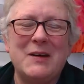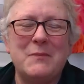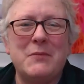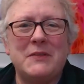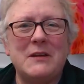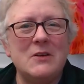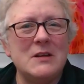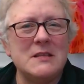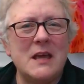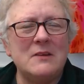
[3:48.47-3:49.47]
but there
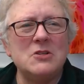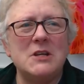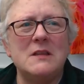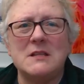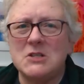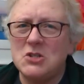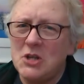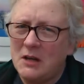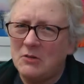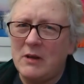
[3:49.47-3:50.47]
is energy that's
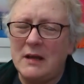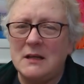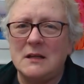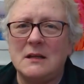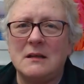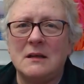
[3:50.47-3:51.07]
generated,